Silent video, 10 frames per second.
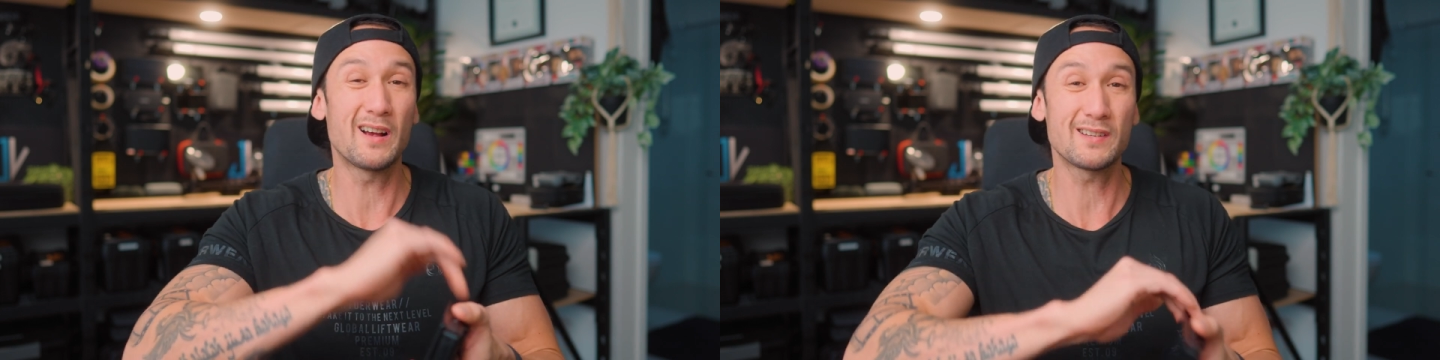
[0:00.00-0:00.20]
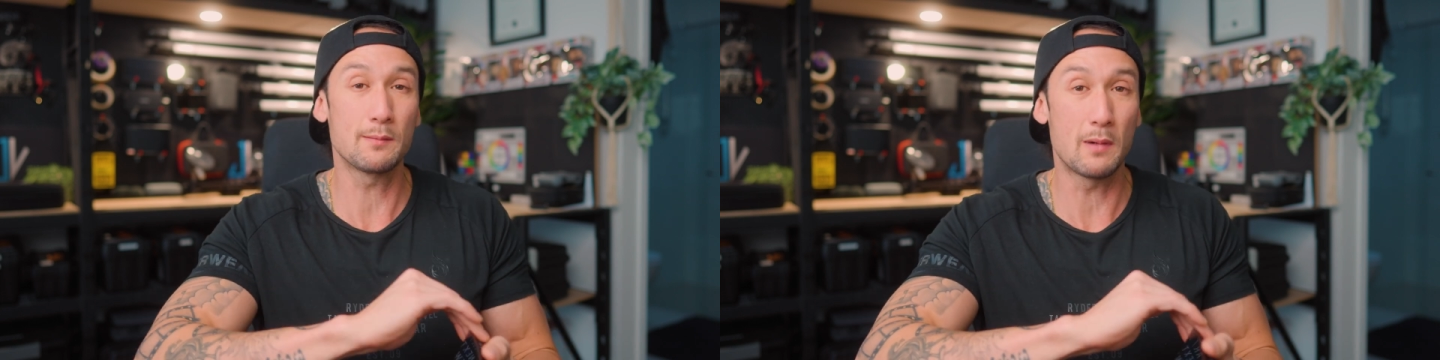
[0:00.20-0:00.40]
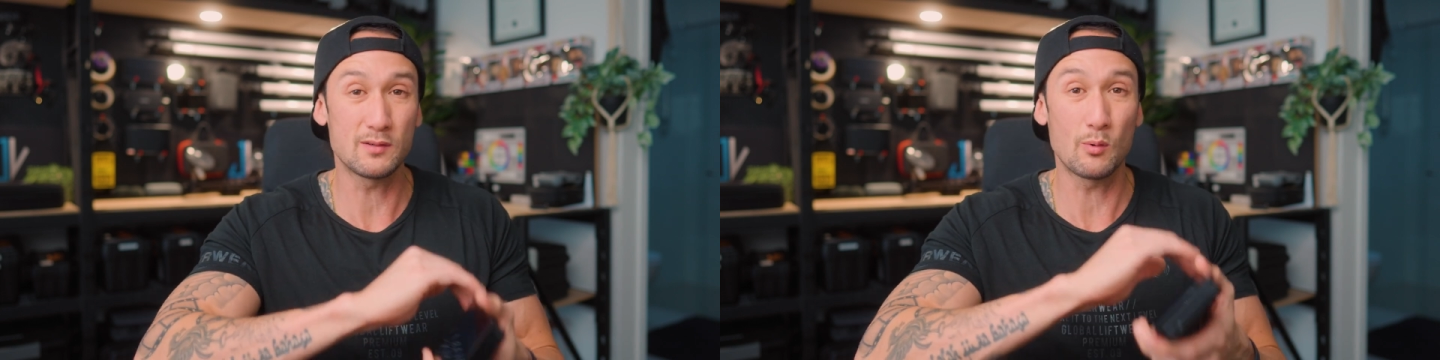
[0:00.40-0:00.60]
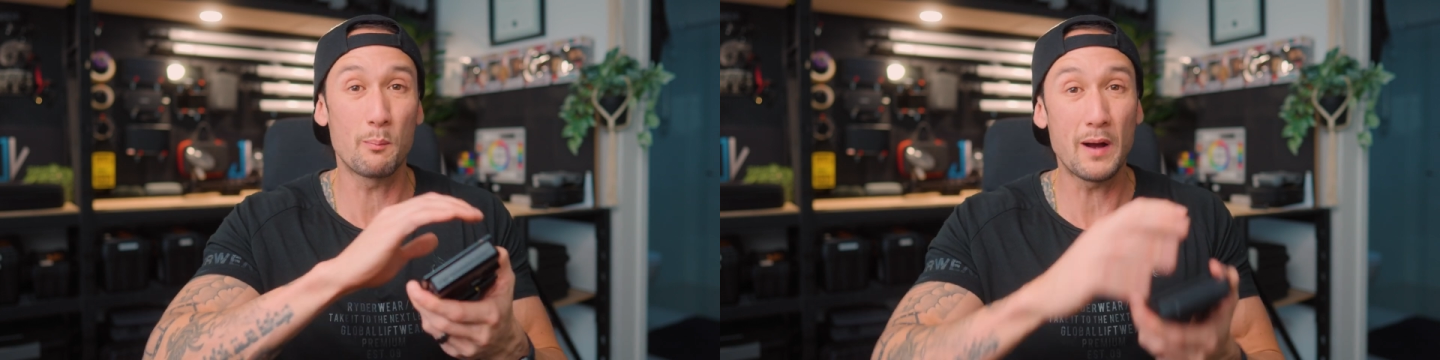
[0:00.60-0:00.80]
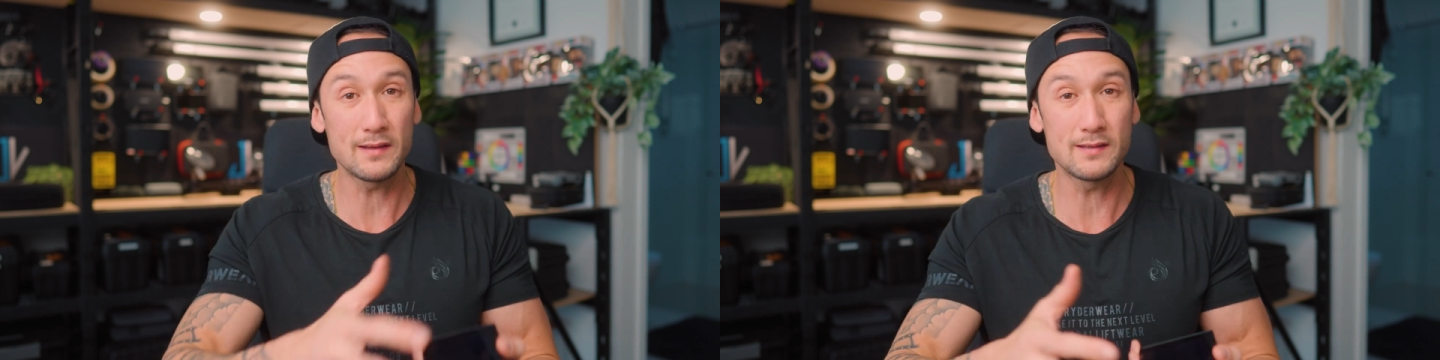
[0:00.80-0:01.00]

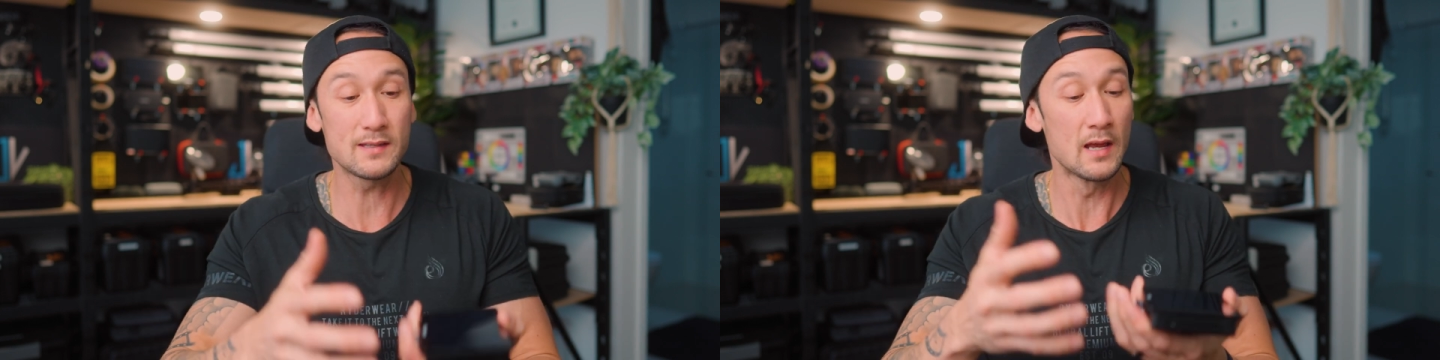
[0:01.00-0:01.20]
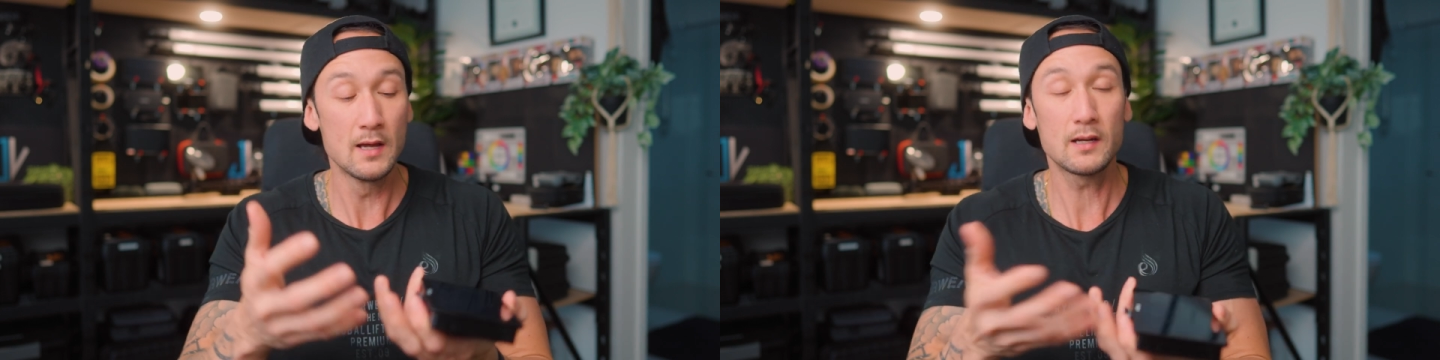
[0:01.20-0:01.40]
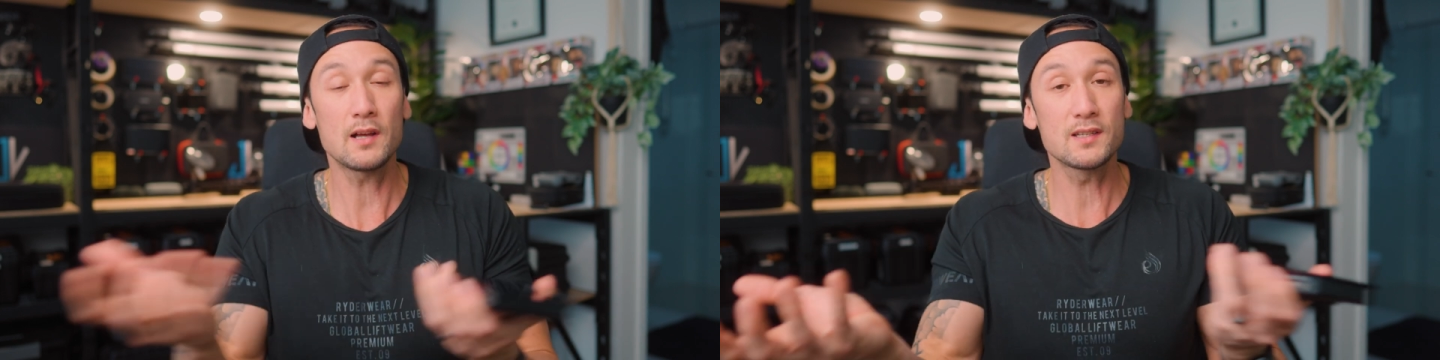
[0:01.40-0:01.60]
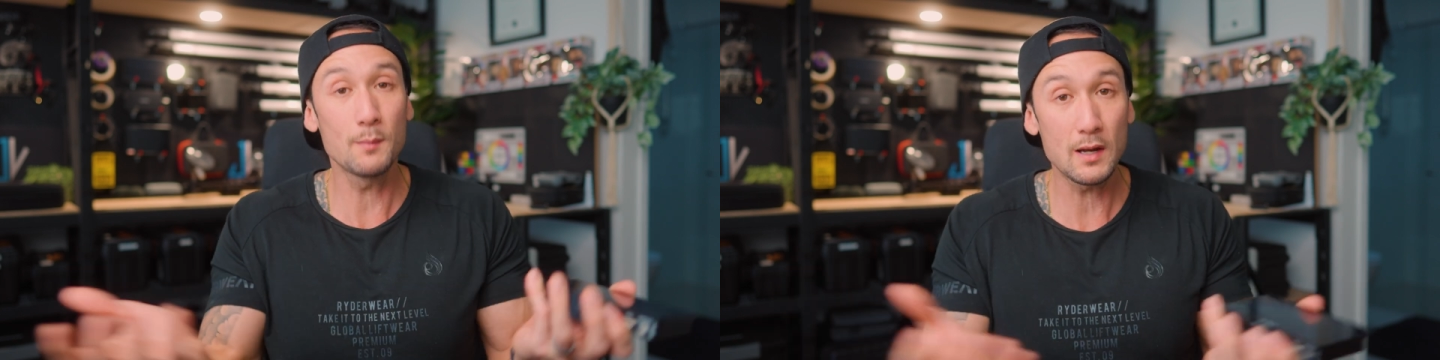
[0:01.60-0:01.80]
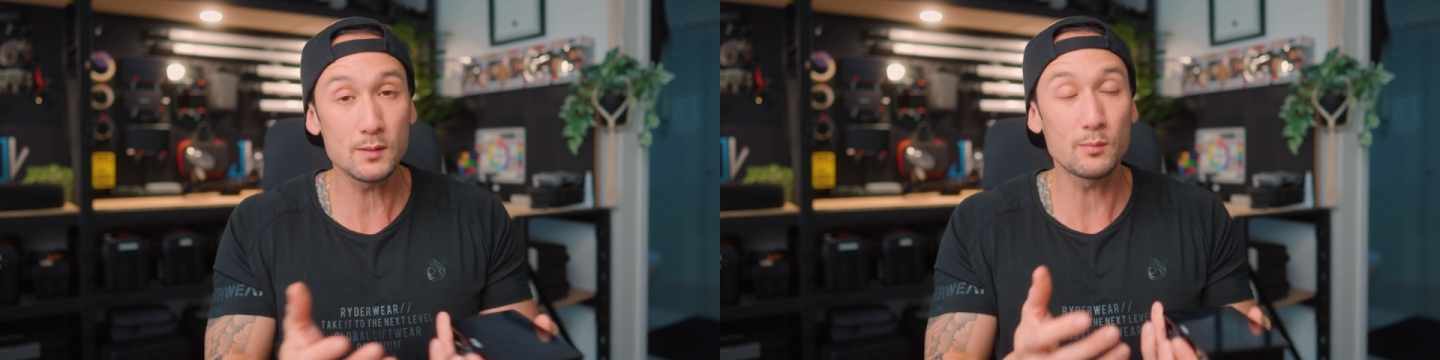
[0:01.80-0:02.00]
customizable buttons,
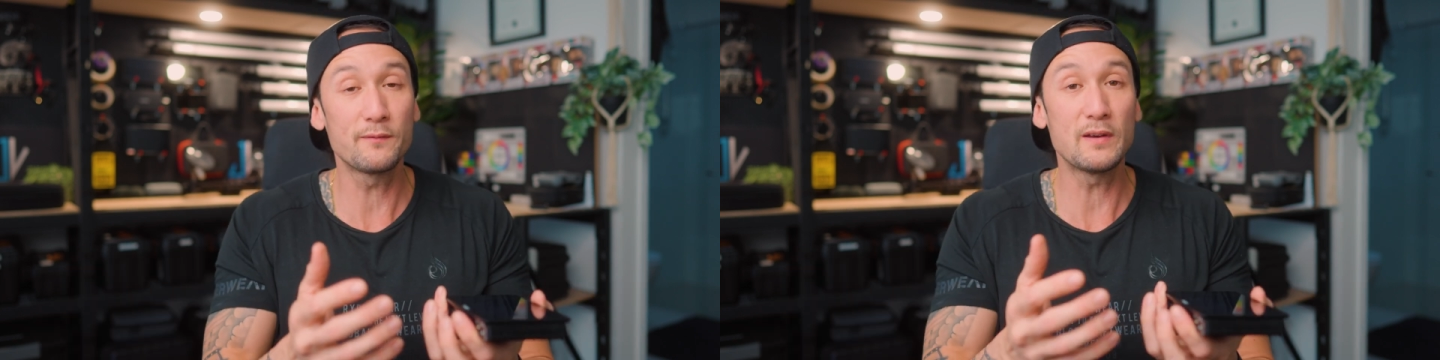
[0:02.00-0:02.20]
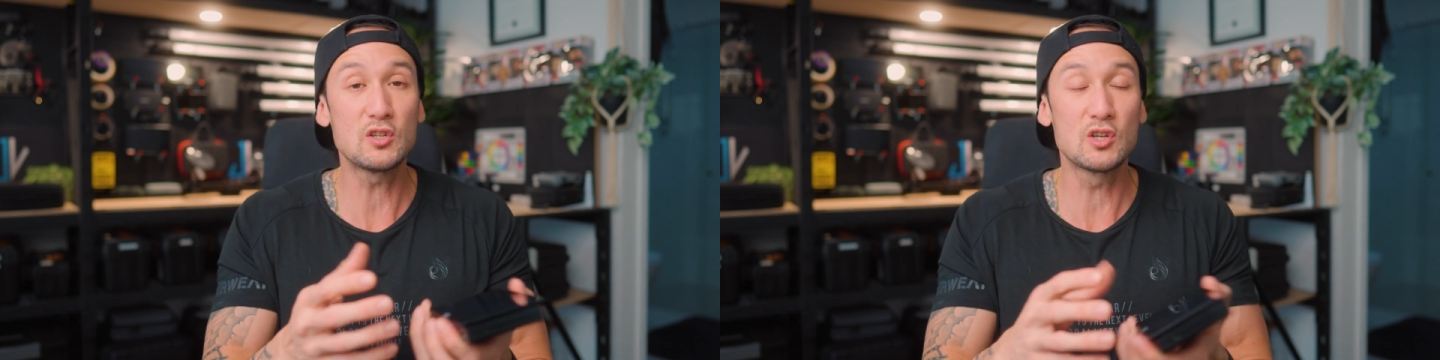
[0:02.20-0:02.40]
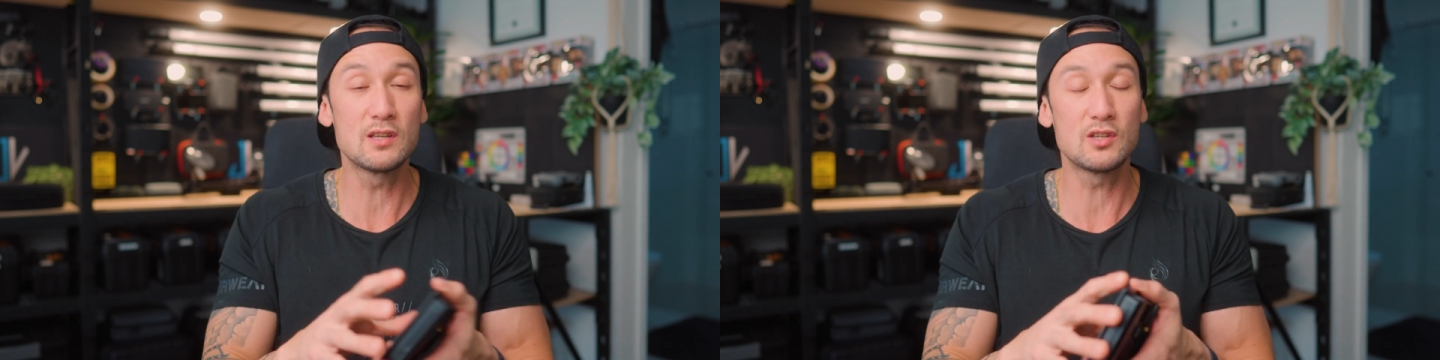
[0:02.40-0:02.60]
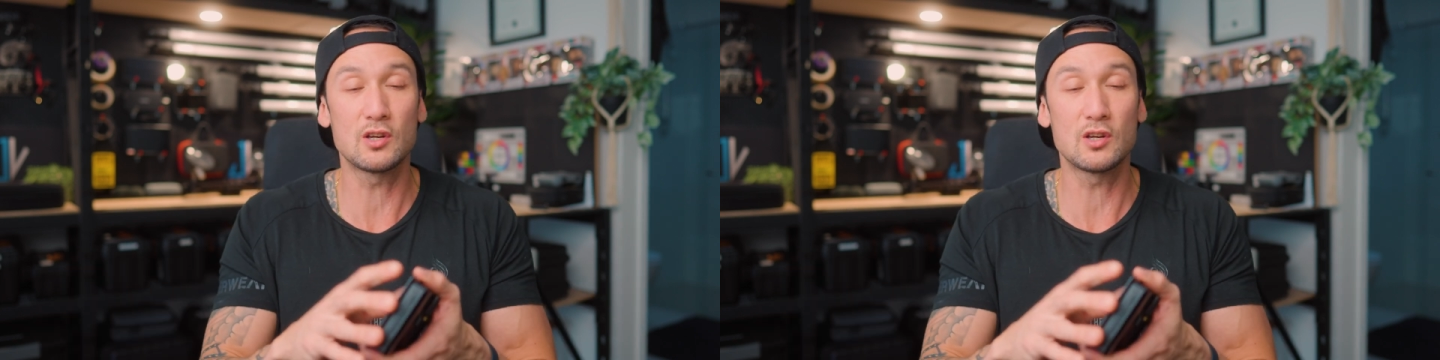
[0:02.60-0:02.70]
customizable features.